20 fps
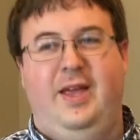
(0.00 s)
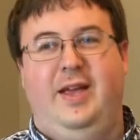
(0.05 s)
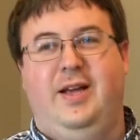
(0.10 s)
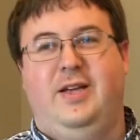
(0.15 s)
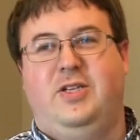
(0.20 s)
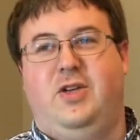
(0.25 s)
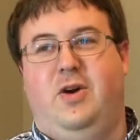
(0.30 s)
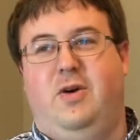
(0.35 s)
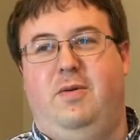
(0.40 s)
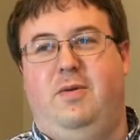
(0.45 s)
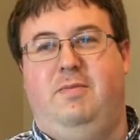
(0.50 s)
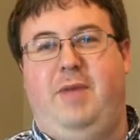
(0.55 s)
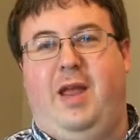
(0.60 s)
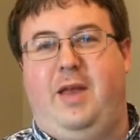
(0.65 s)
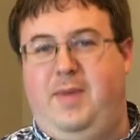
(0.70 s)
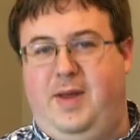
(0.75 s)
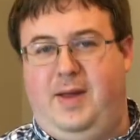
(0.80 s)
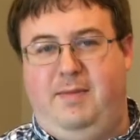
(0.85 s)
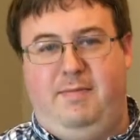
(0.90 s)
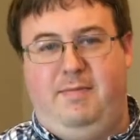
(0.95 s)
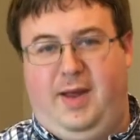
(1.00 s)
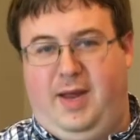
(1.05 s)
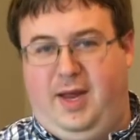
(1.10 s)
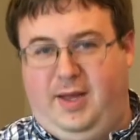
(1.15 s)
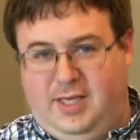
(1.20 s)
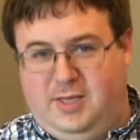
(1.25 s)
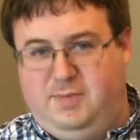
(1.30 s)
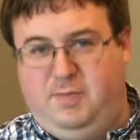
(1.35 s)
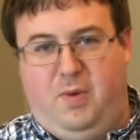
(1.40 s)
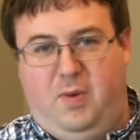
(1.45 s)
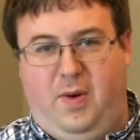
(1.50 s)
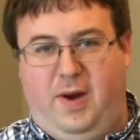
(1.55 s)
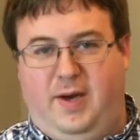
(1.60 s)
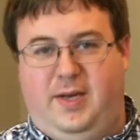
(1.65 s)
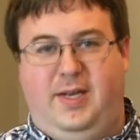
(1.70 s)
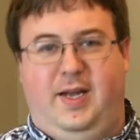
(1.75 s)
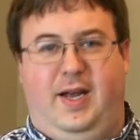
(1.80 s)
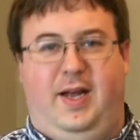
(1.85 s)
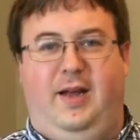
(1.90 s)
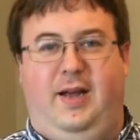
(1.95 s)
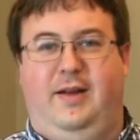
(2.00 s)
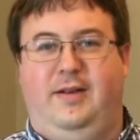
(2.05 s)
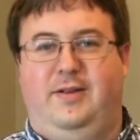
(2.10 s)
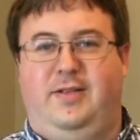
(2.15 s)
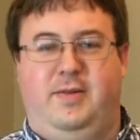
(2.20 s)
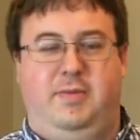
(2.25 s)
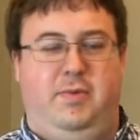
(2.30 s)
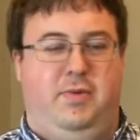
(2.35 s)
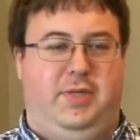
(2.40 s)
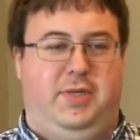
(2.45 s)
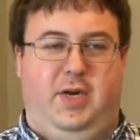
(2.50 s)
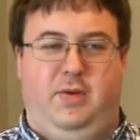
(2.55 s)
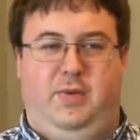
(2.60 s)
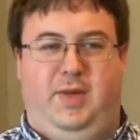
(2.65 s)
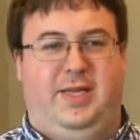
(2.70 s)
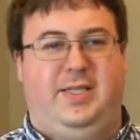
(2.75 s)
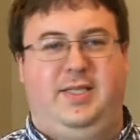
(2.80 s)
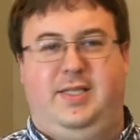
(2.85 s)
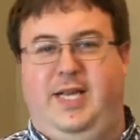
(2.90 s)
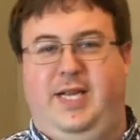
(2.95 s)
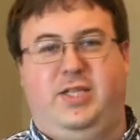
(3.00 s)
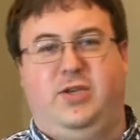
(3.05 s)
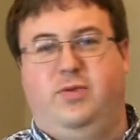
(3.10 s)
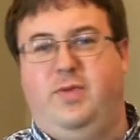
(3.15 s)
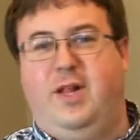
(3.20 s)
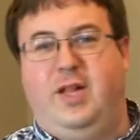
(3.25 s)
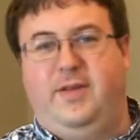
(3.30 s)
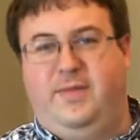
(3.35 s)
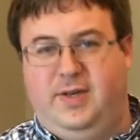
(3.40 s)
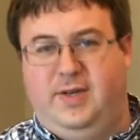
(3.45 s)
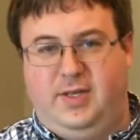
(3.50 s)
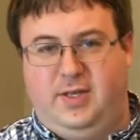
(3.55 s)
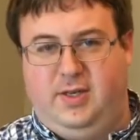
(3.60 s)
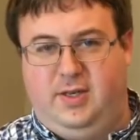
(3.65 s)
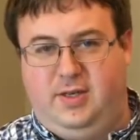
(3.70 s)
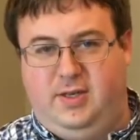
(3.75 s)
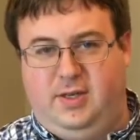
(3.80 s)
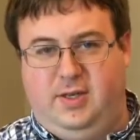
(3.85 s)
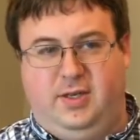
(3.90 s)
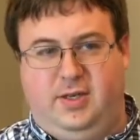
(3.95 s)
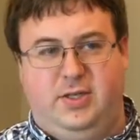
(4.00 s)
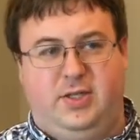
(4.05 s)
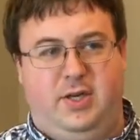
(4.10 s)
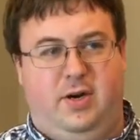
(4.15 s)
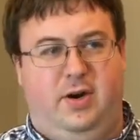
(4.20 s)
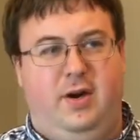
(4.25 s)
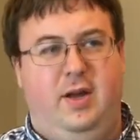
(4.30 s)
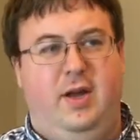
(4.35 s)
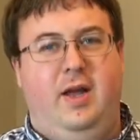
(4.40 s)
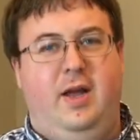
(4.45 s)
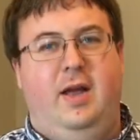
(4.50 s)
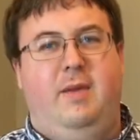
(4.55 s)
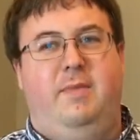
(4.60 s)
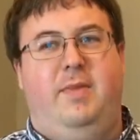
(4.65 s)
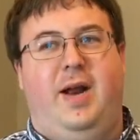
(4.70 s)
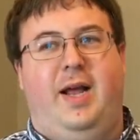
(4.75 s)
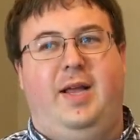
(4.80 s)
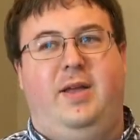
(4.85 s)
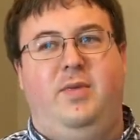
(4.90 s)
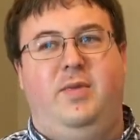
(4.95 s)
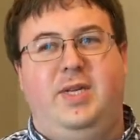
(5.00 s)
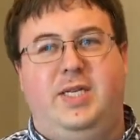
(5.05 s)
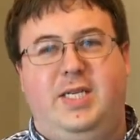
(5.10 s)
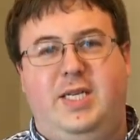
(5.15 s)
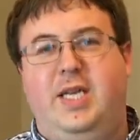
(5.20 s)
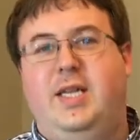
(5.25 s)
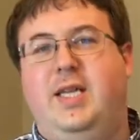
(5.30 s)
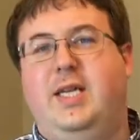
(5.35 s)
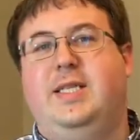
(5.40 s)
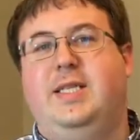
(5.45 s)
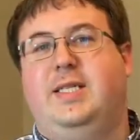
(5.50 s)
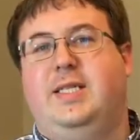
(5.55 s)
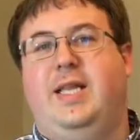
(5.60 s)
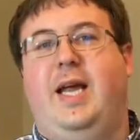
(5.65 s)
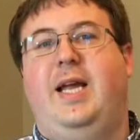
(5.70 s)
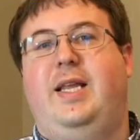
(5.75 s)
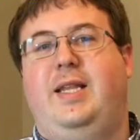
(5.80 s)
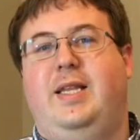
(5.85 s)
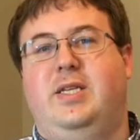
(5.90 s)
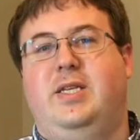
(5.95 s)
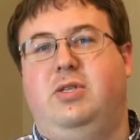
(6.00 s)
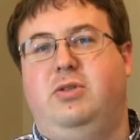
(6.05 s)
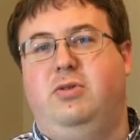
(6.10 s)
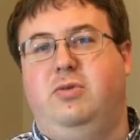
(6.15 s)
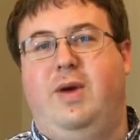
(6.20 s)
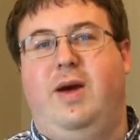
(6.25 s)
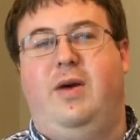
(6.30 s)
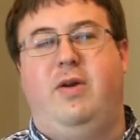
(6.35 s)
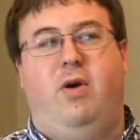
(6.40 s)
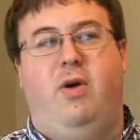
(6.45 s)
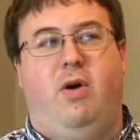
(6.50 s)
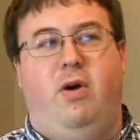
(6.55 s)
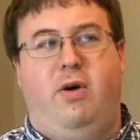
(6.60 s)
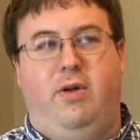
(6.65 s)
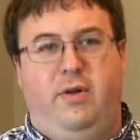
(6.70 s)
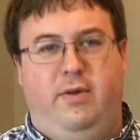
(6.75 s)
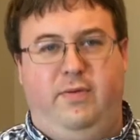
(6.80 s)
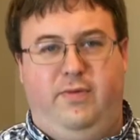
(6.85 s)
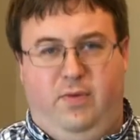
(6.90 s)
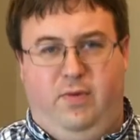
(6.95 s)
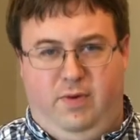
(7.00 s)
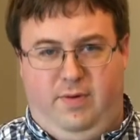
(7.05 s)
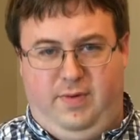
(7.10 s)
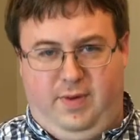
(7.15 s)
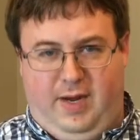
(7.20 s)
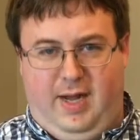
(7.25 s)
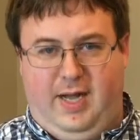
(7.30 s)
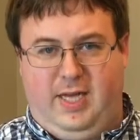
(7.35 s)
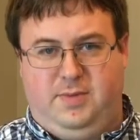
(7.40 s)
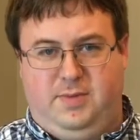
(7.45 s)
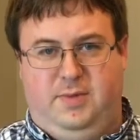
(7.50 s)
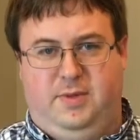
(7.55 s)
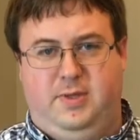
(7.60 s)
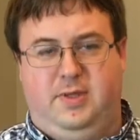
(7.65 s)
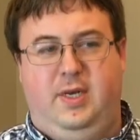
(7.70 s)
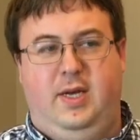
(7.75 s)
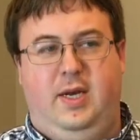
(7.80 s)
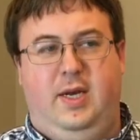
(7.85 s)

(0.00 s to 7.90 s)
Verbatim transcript: So maybe making this point, uh, some people say, well, that's, that's irrelevant to the, to the concern. But I, we see things like this throughout all four of the Gospels.